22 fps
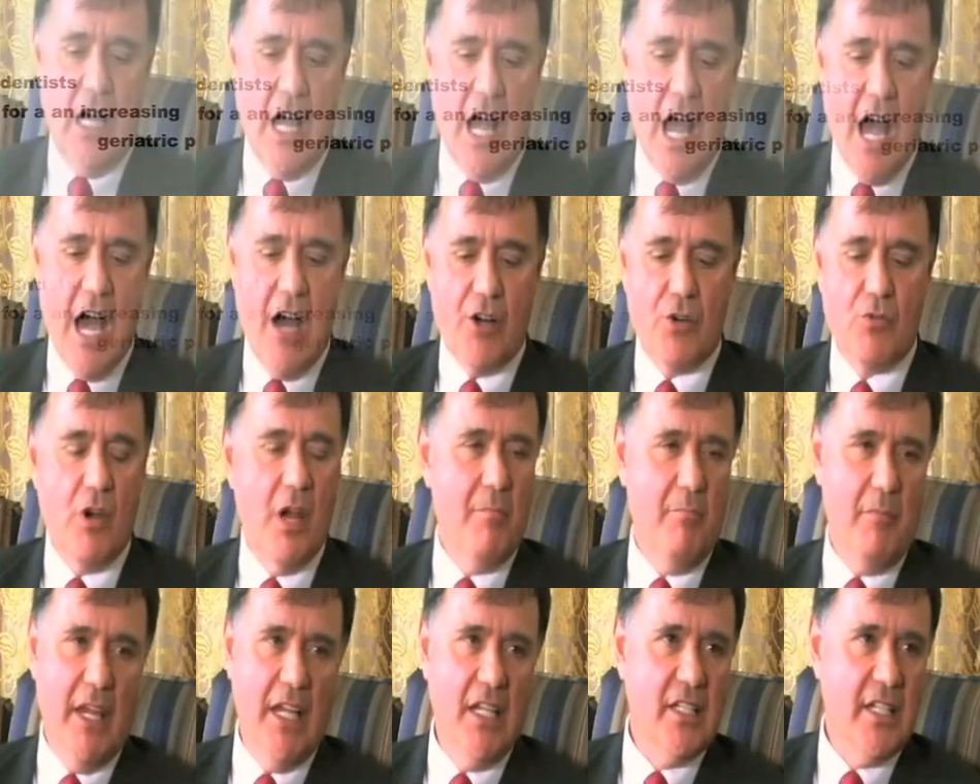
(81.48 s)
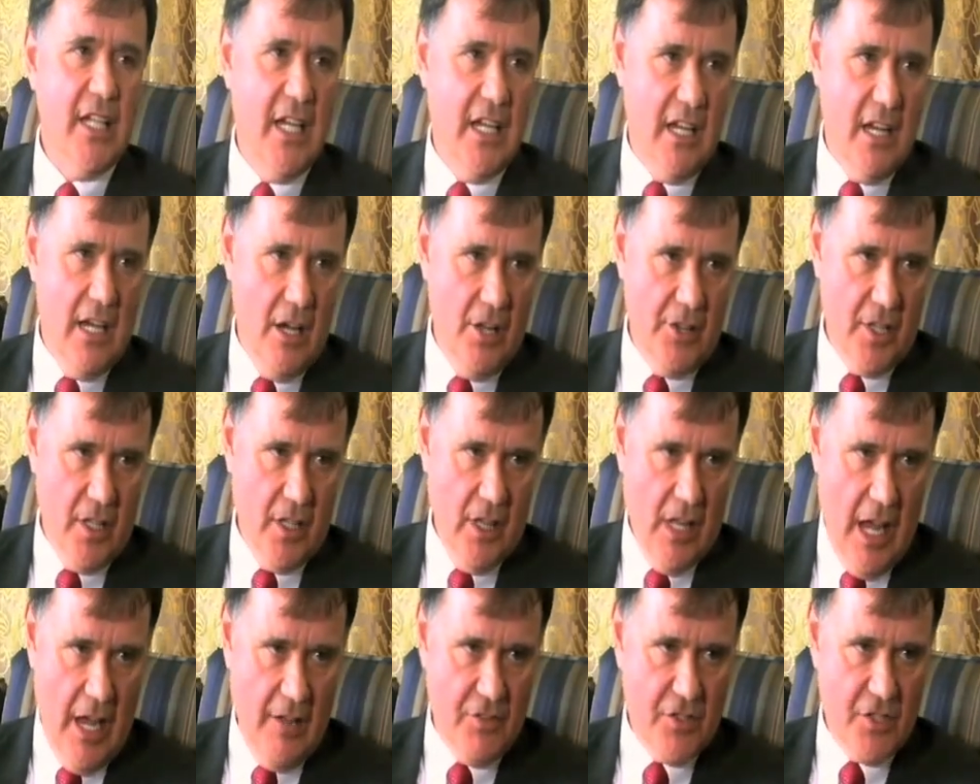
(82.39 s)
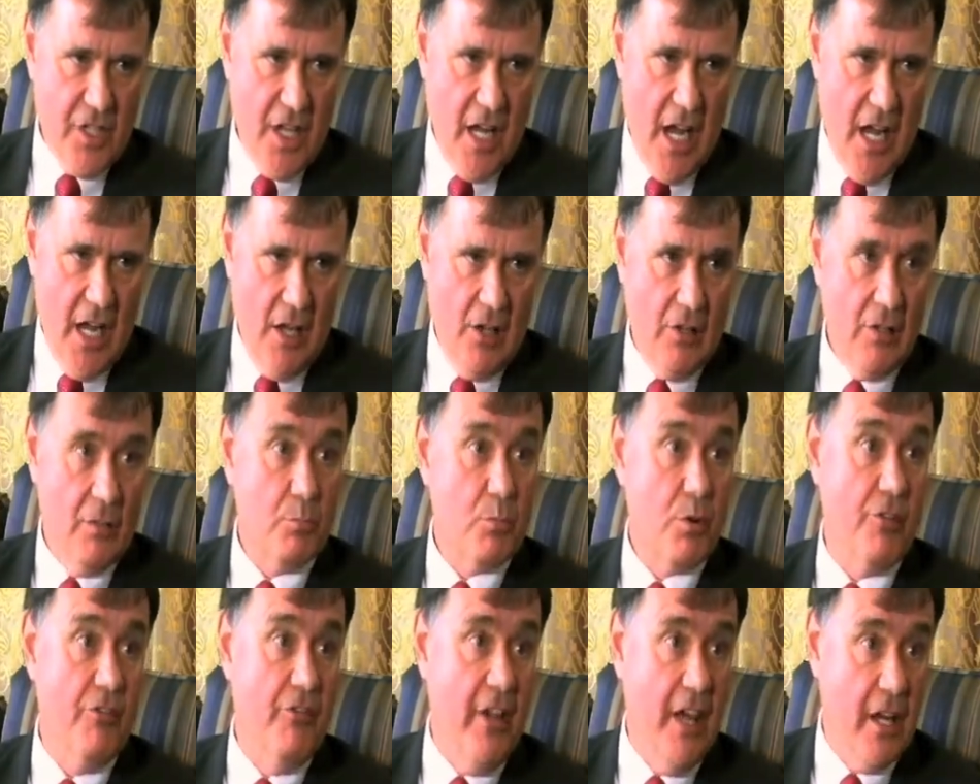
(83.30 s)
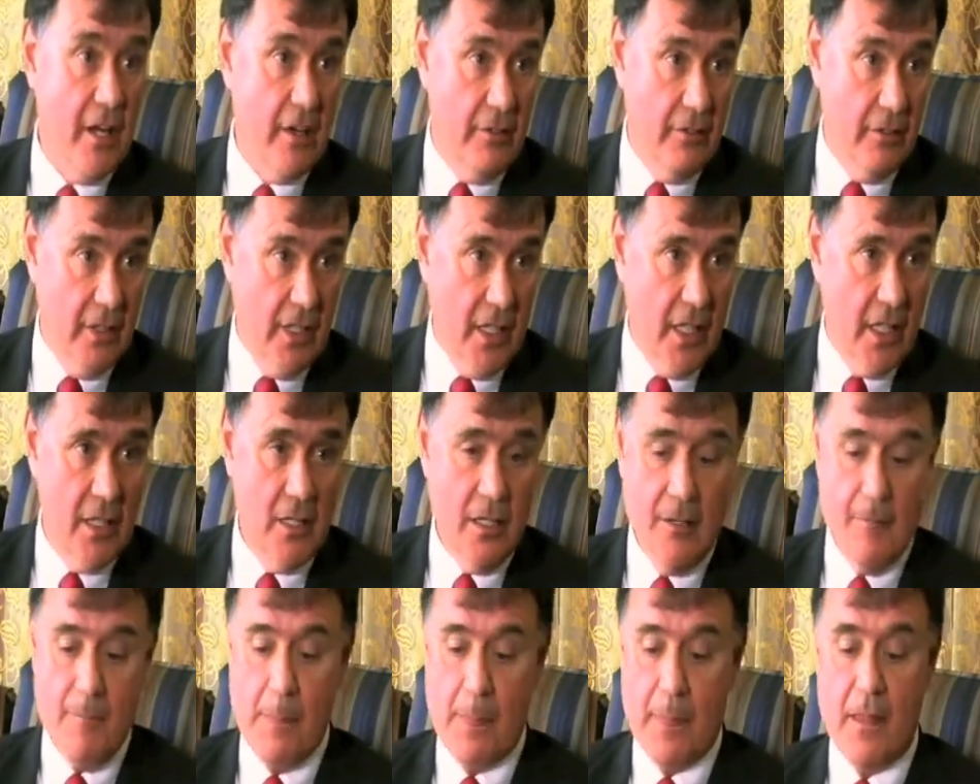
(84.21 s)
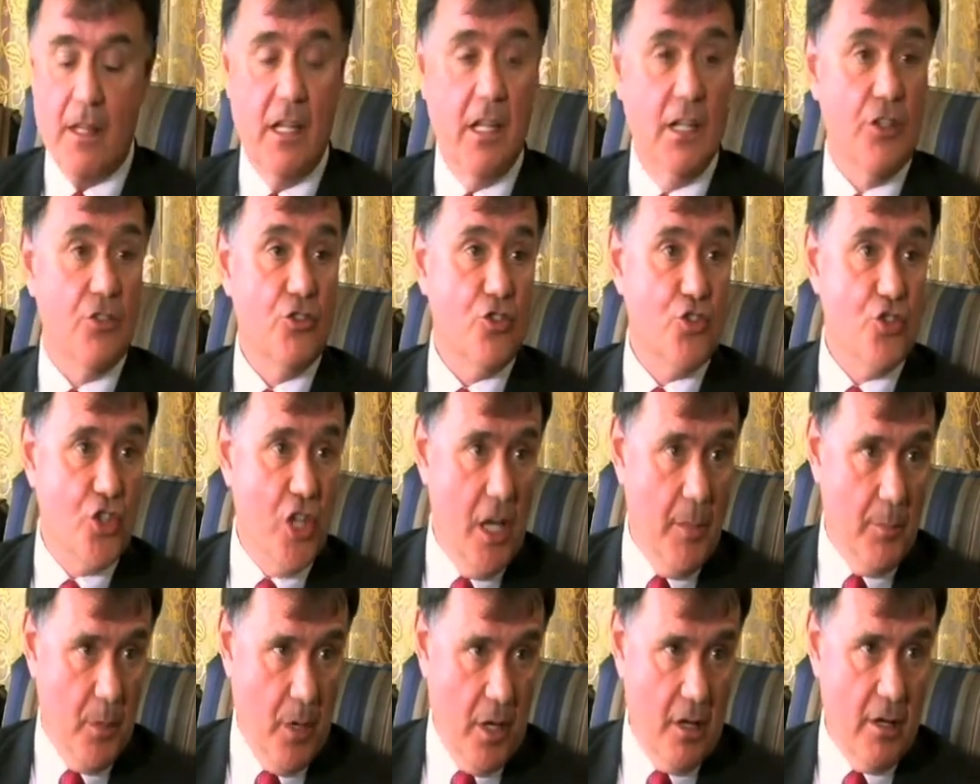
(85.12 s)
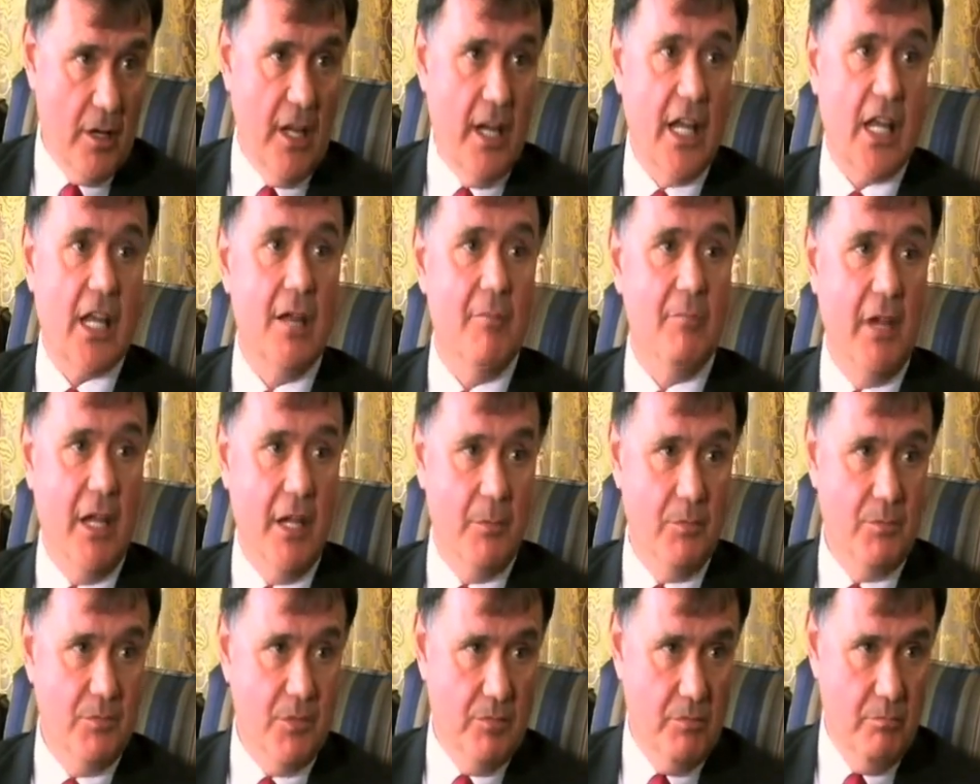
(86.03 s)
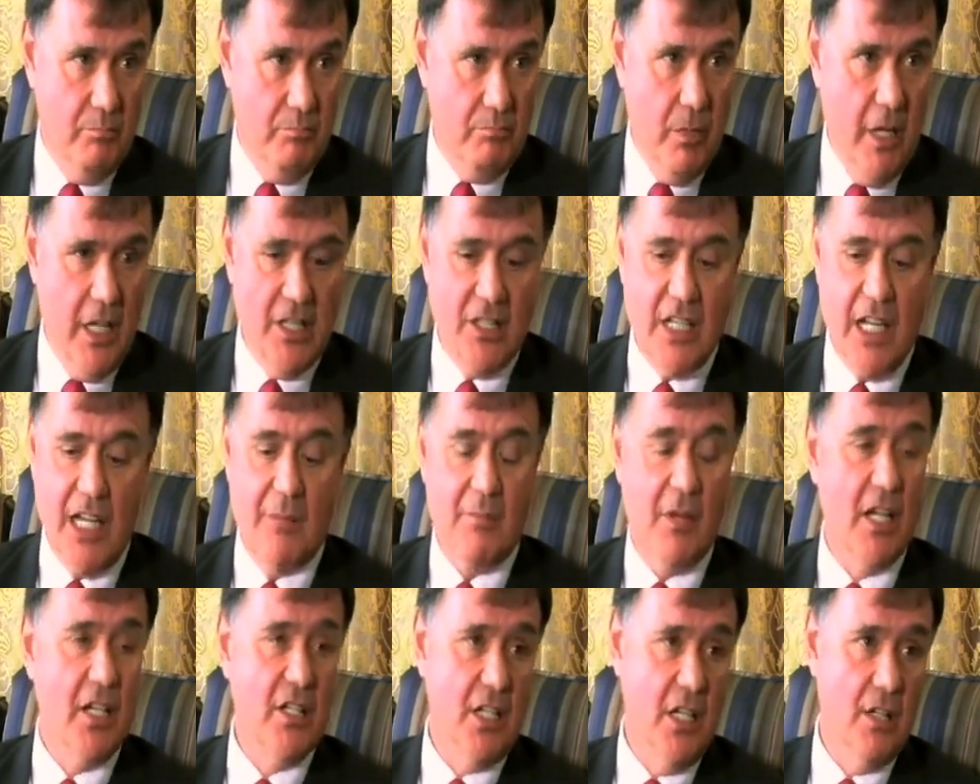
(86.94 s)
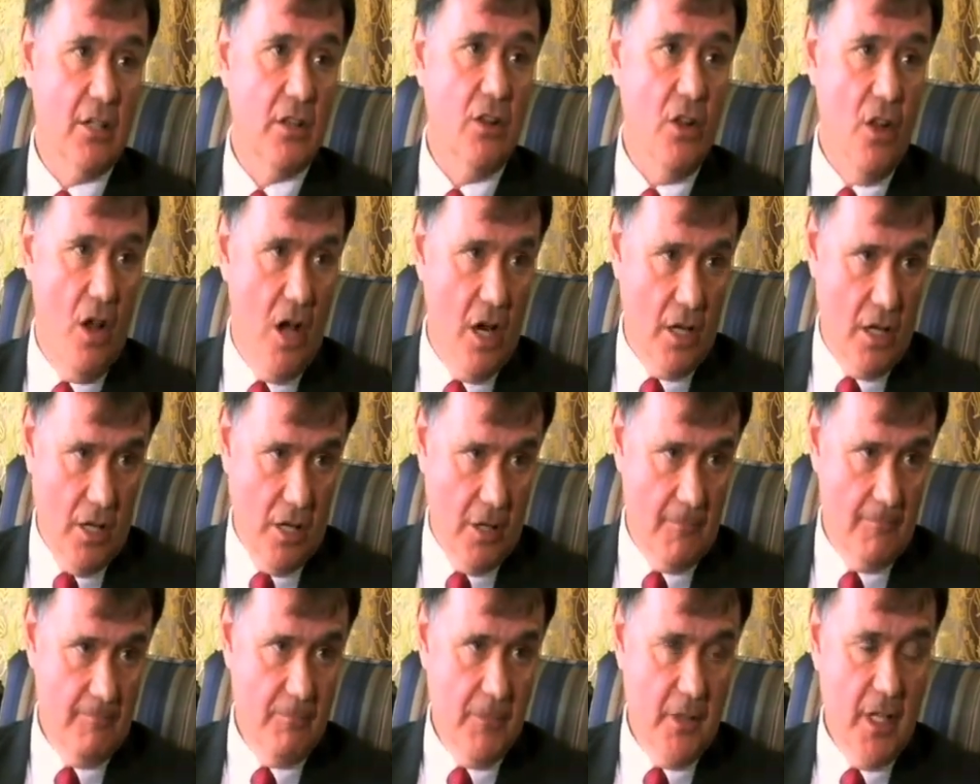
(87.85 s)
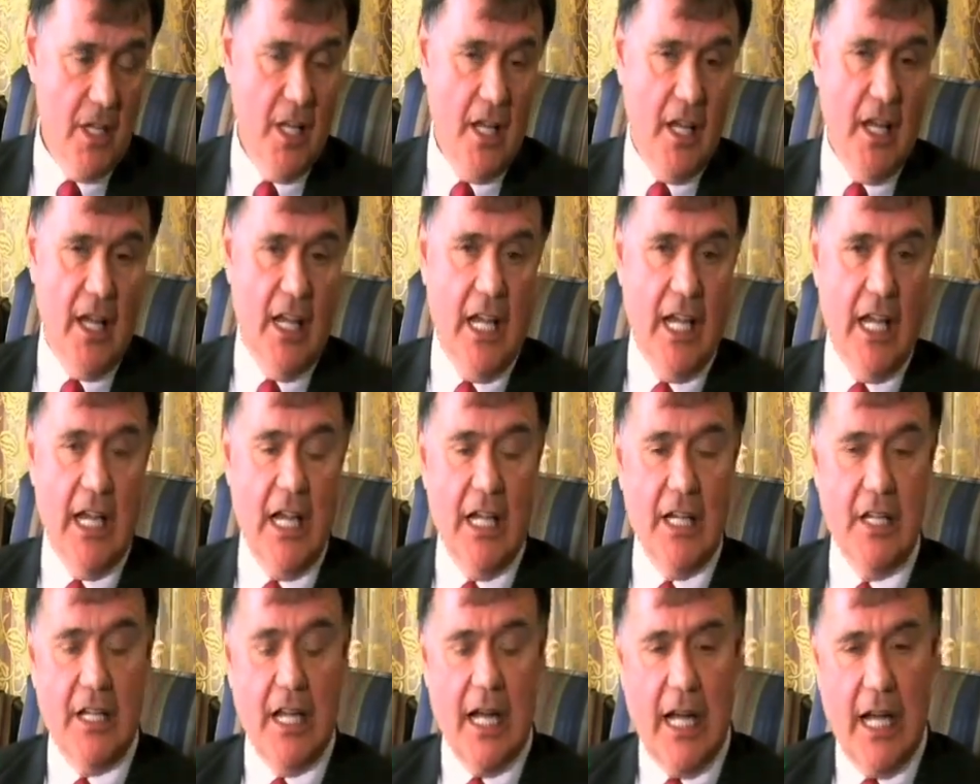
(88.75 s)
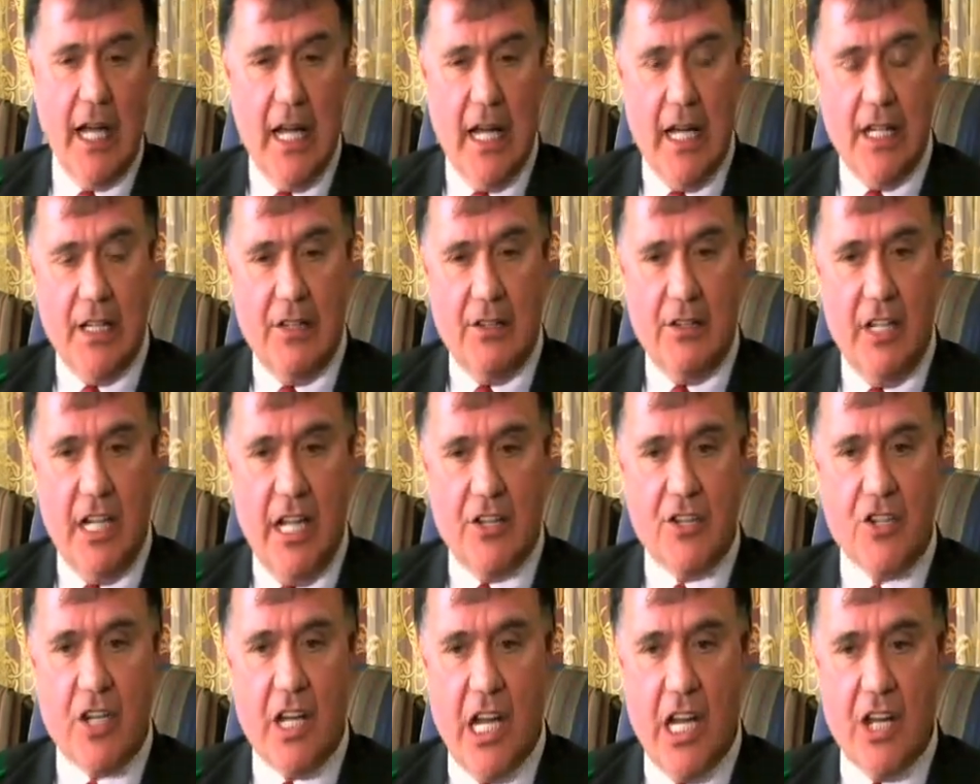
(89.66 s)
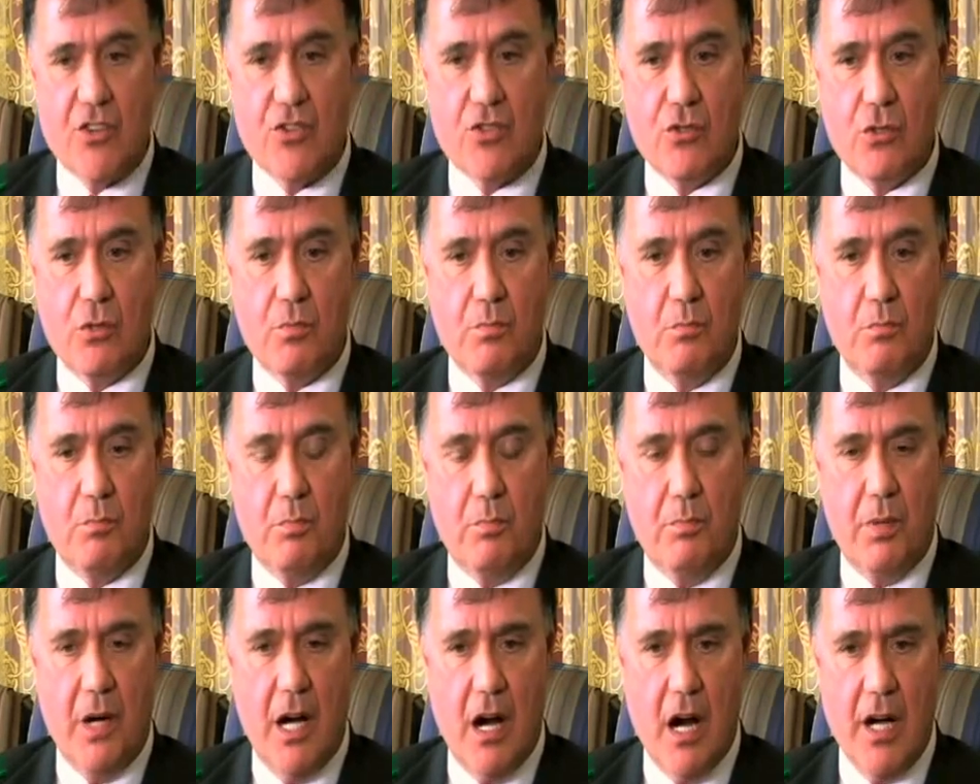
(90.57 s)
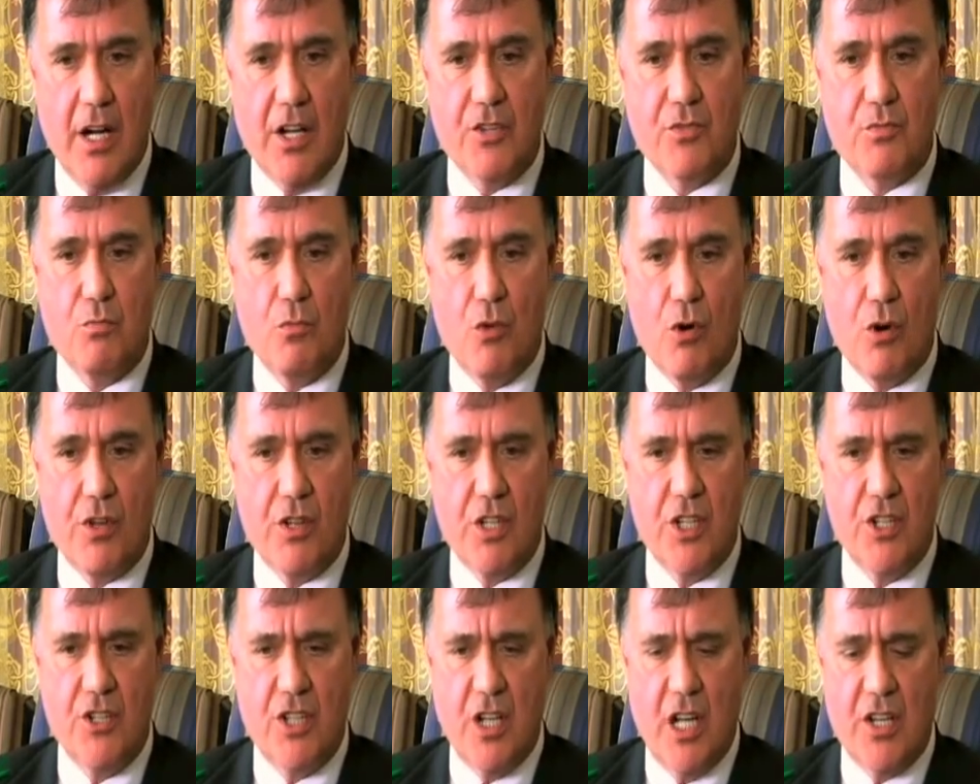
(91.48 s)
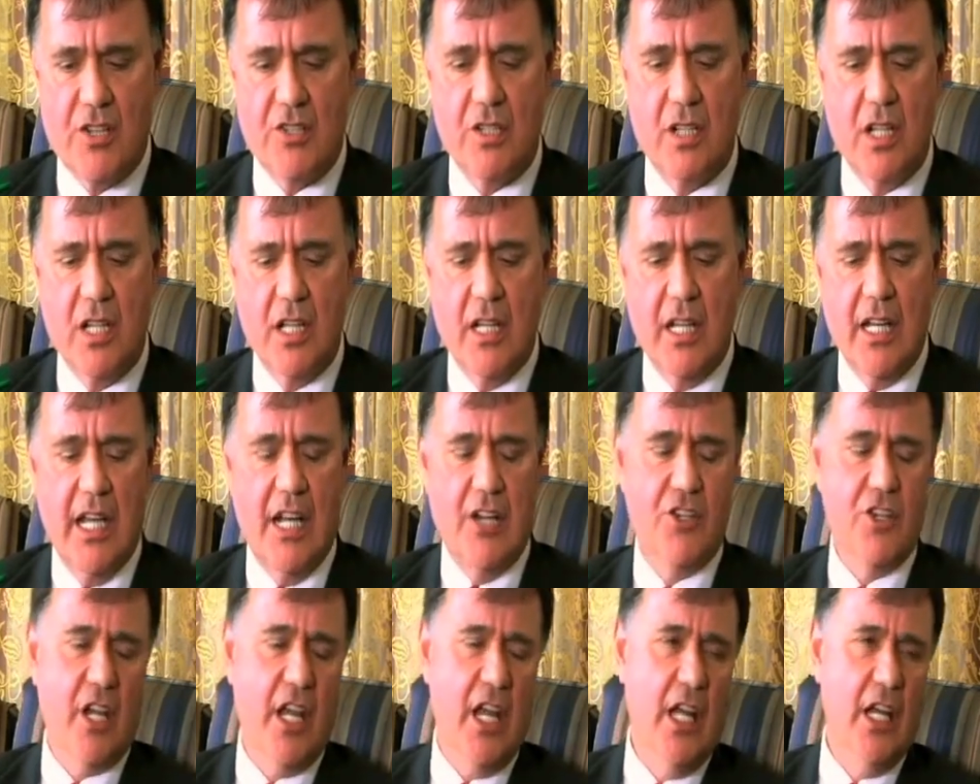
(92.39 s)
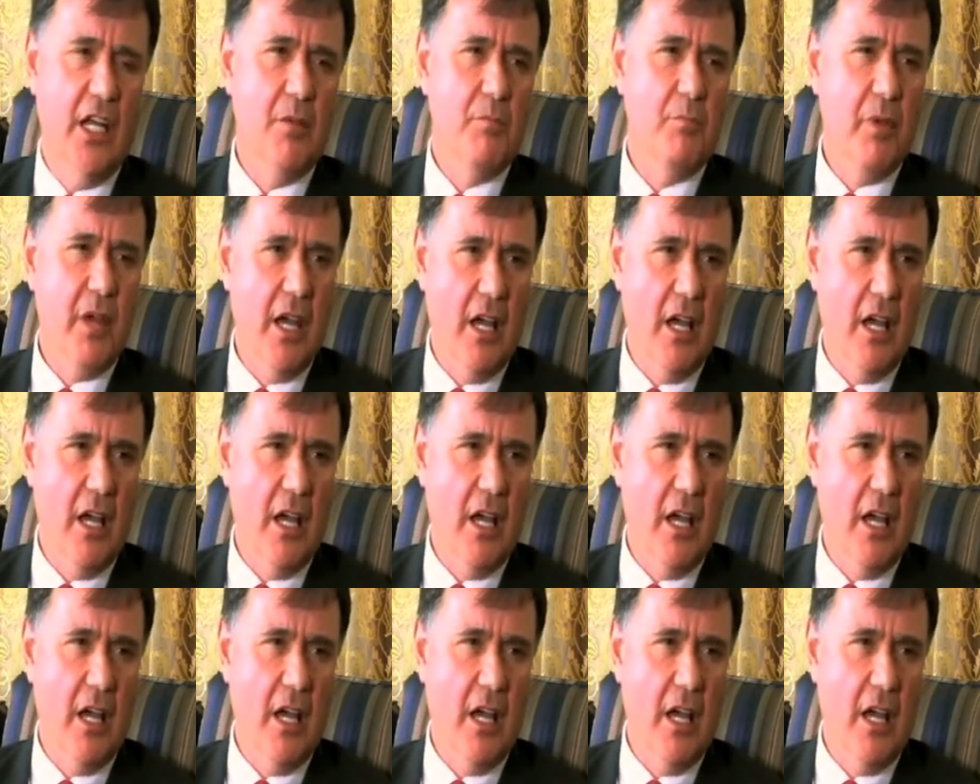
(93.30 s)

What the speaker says: how do I maintain a healthy lifestyle preventatively, cheaper, and I can maintain my teeth longer? And the educational part is more than just educating